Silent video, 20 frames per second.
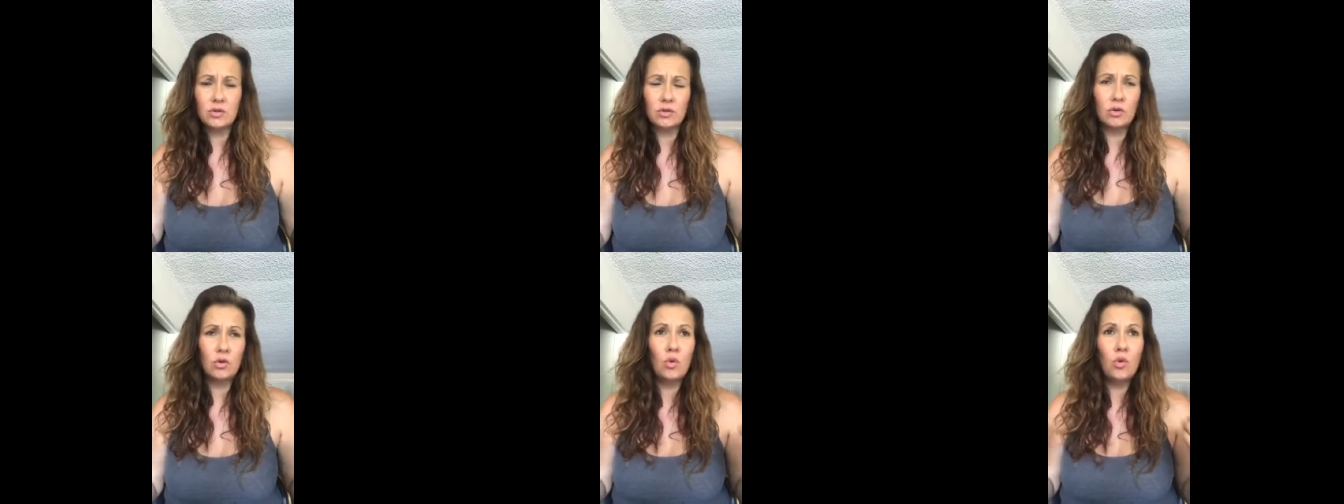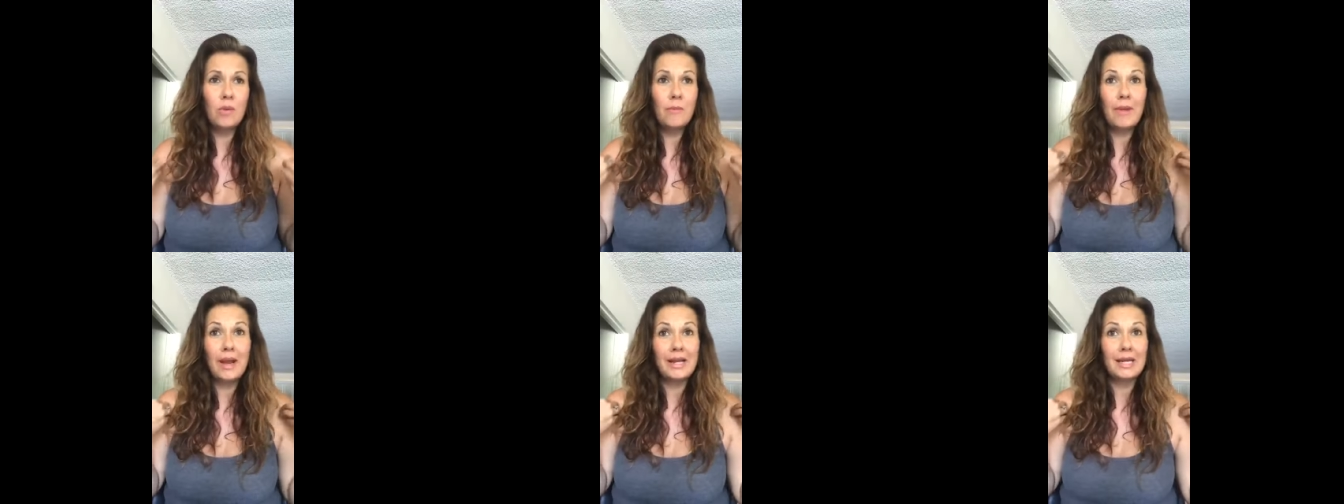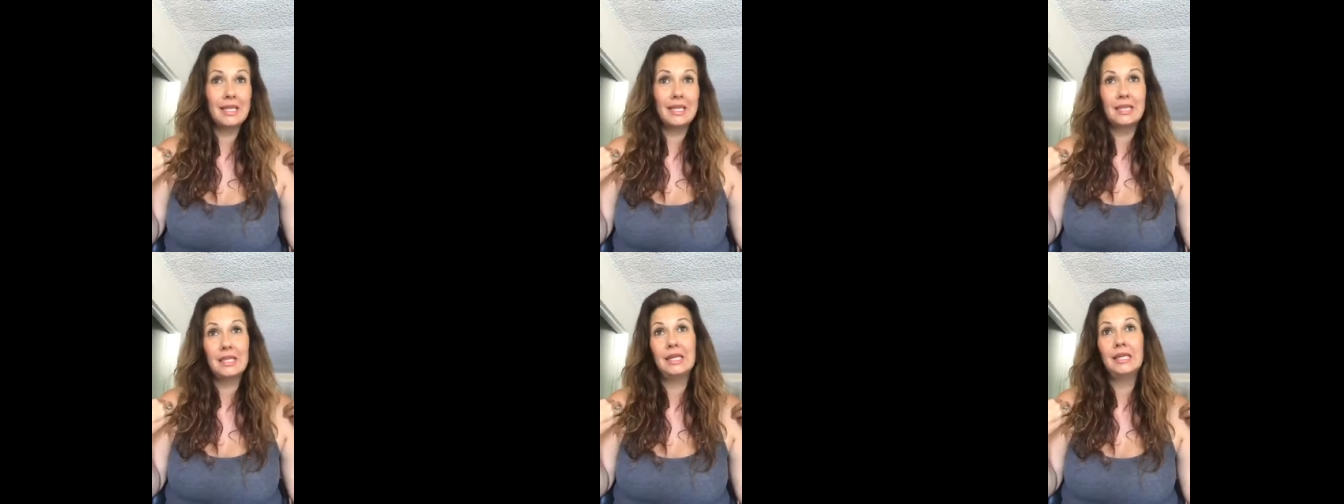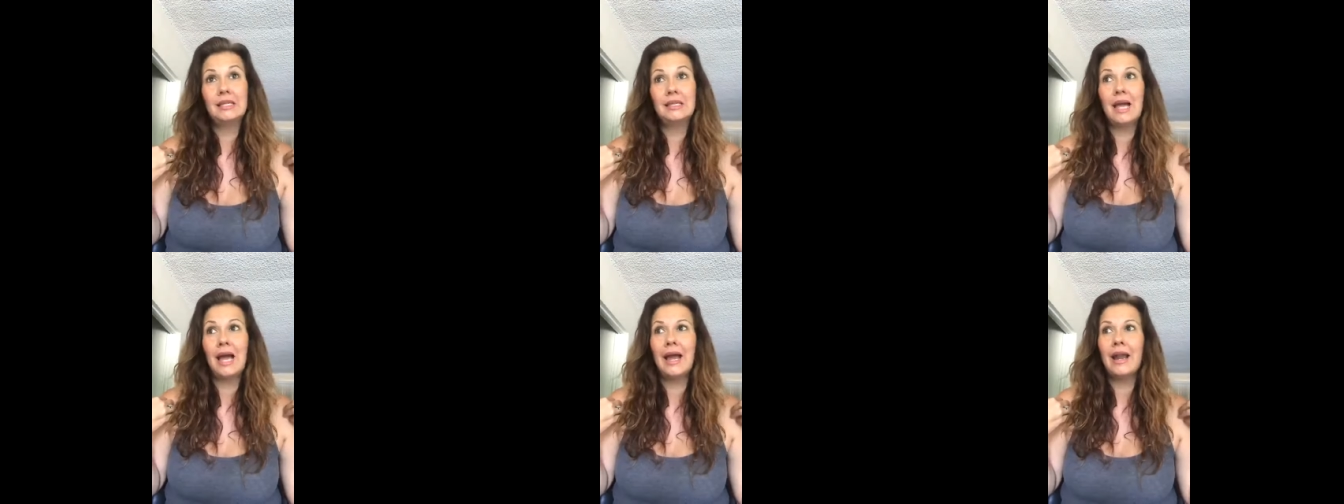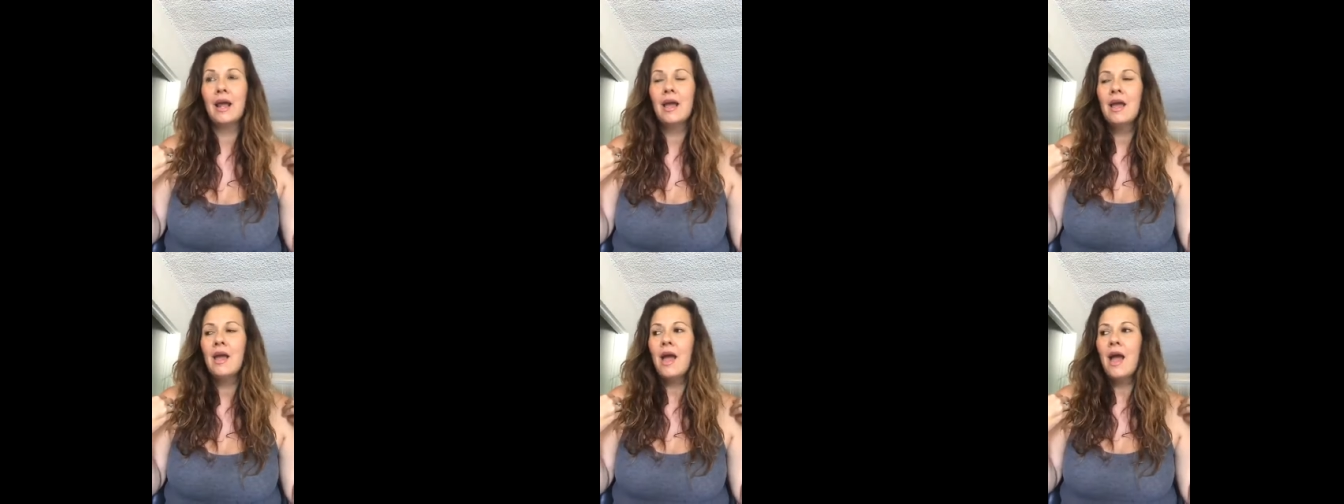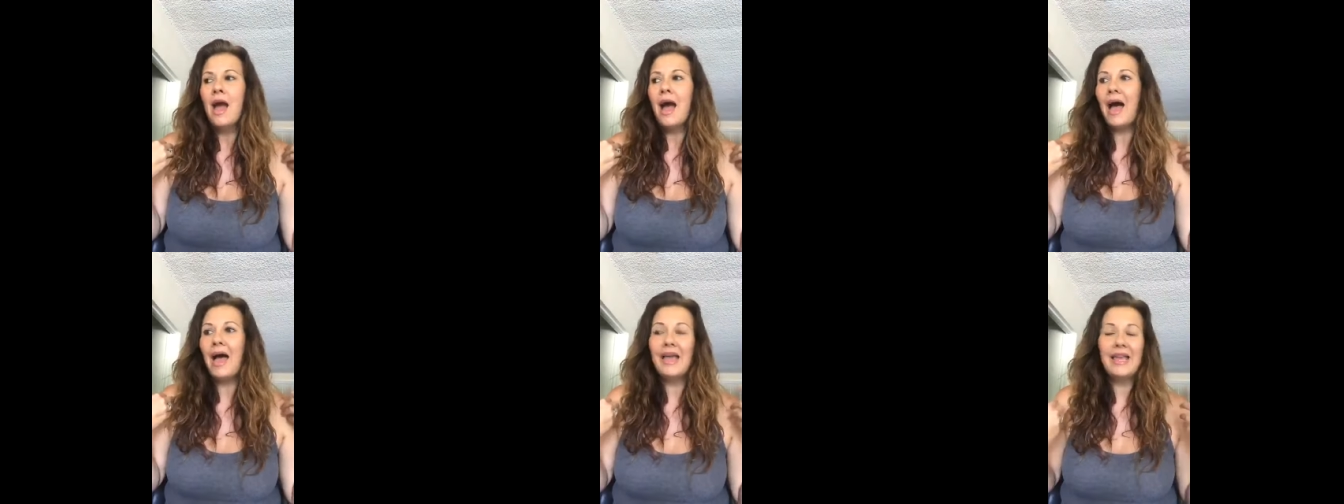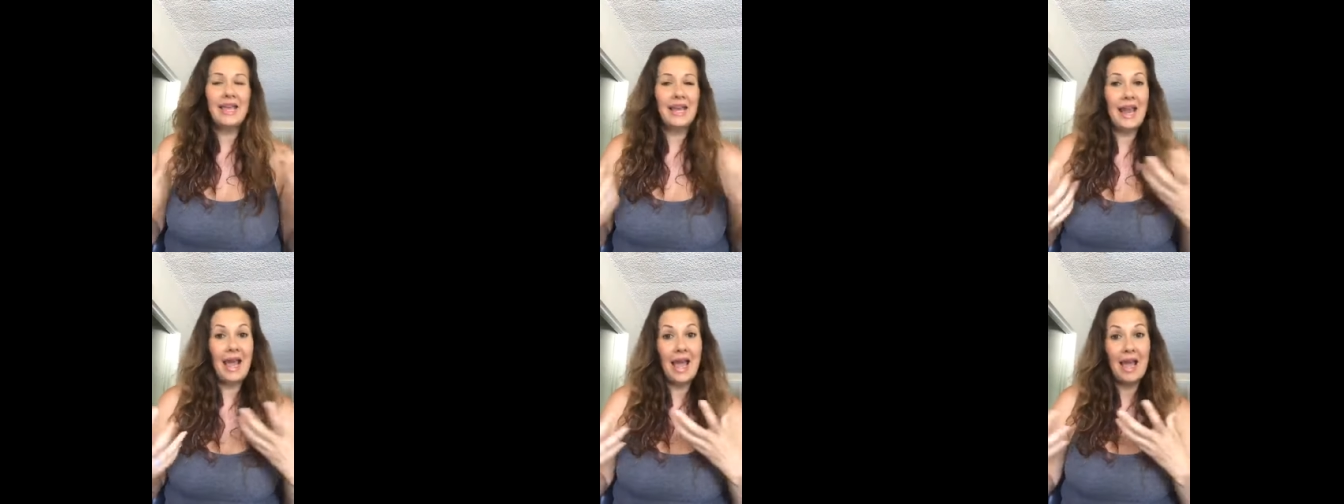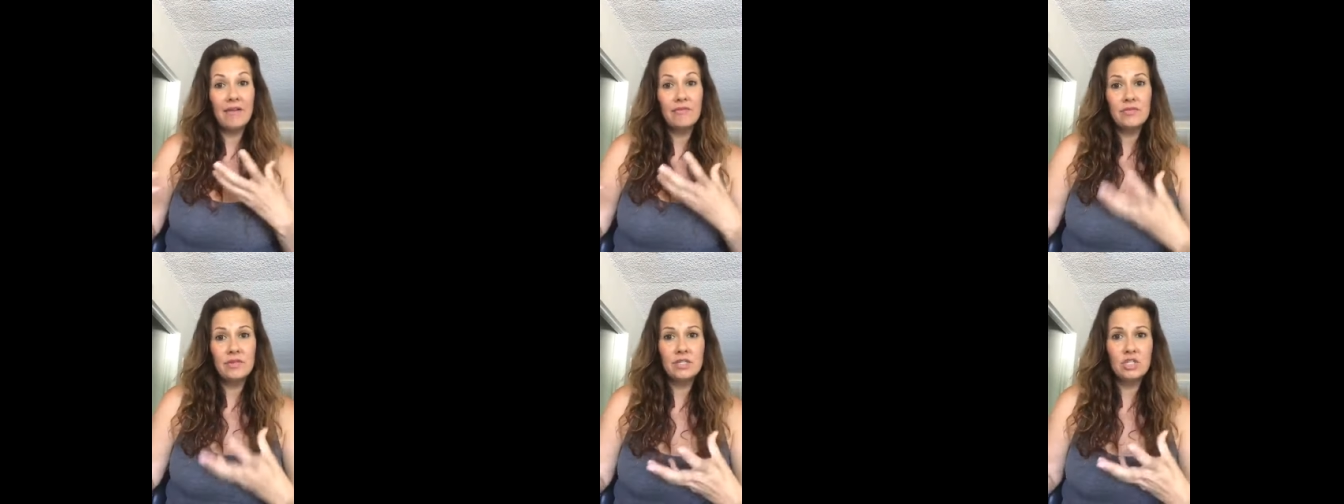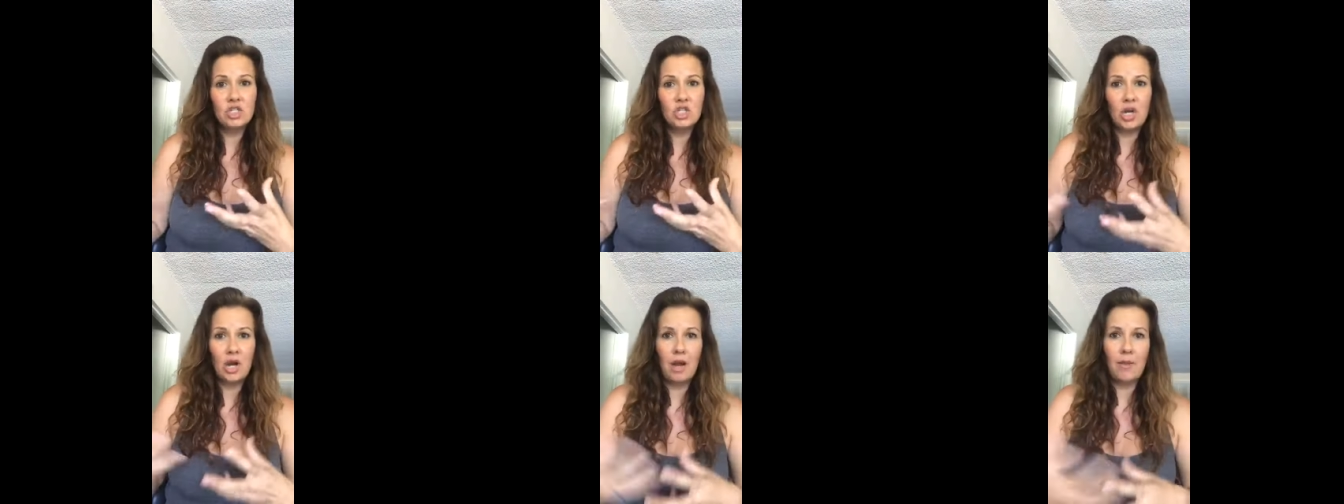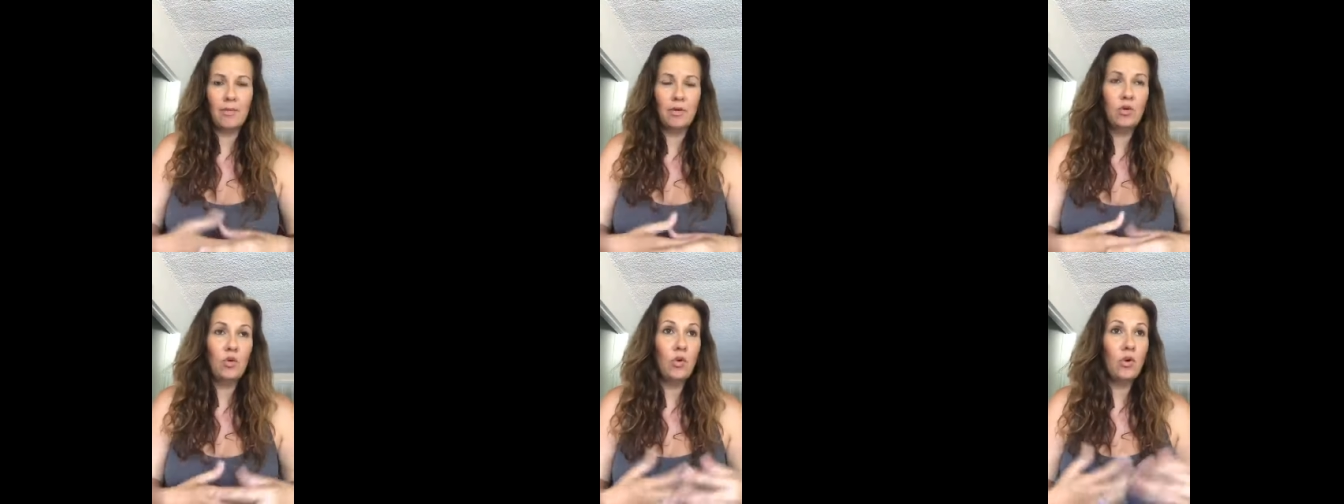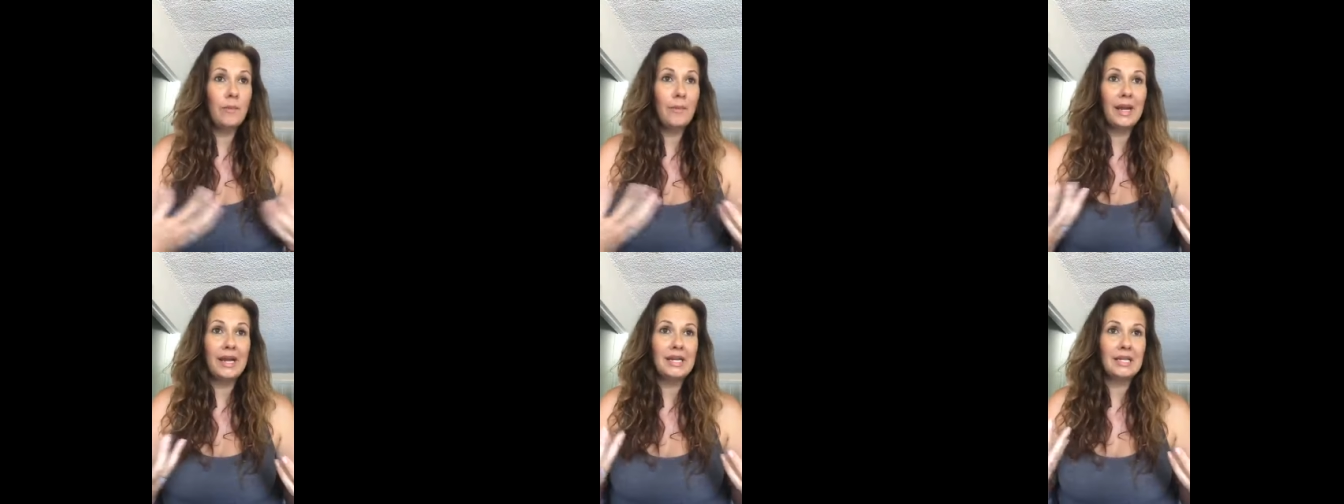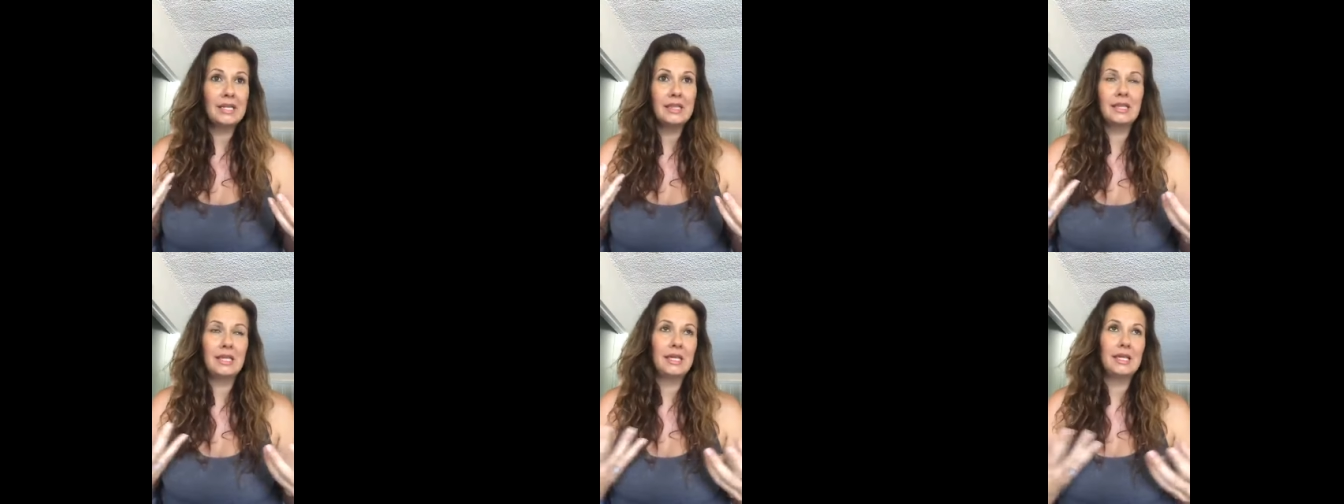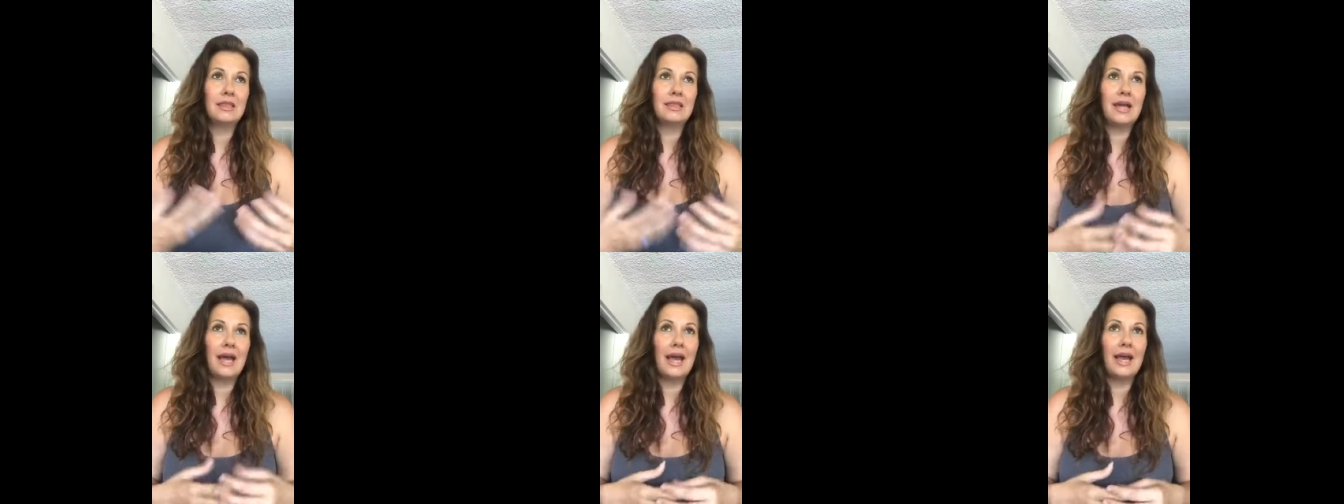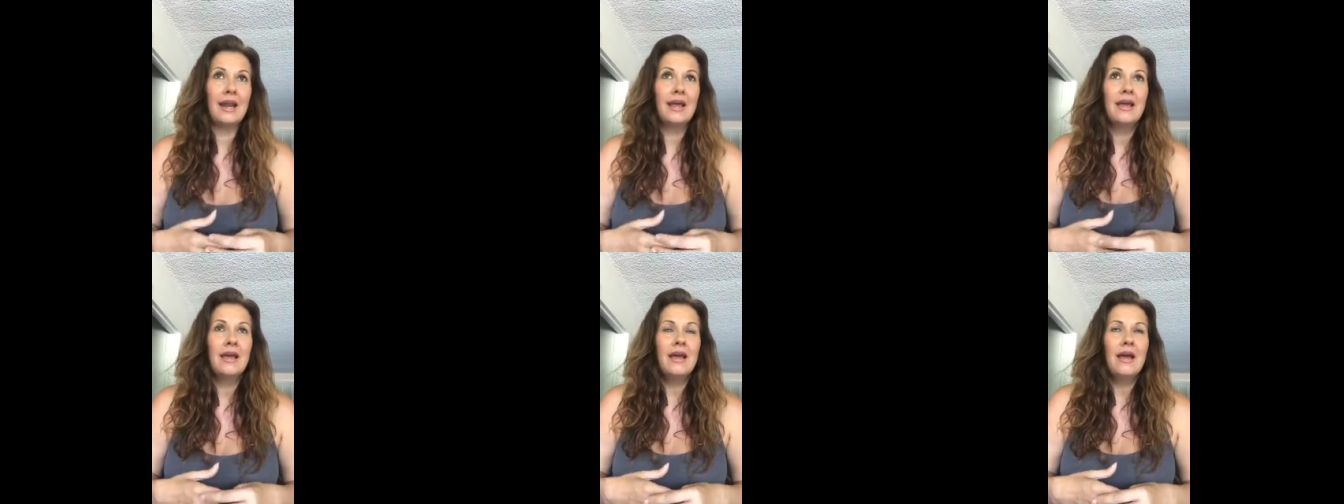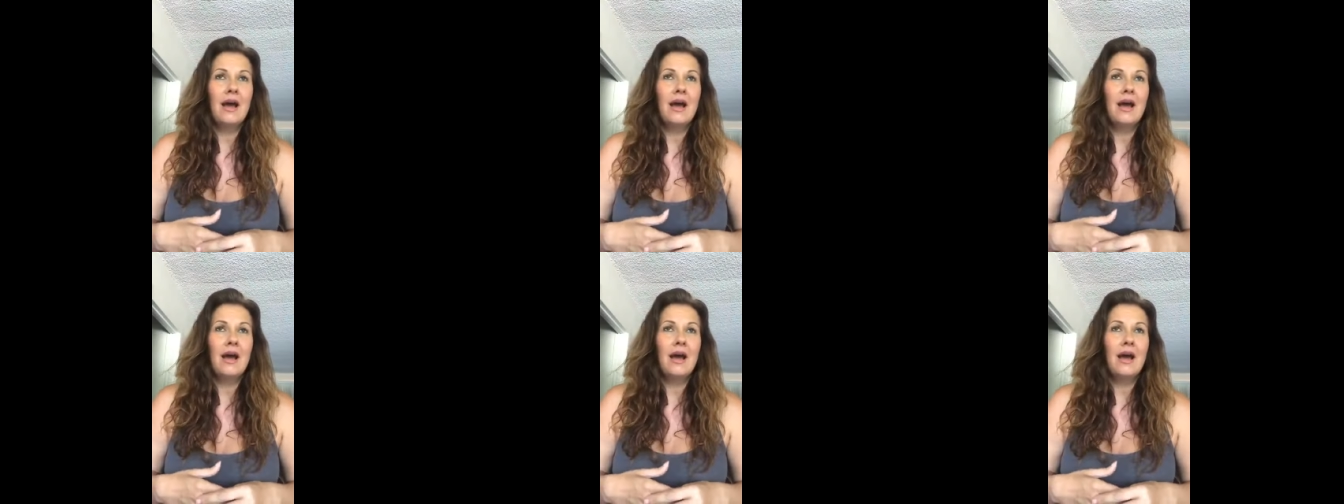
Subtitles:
Or who am I to think that I can have this job? Or who am I to think that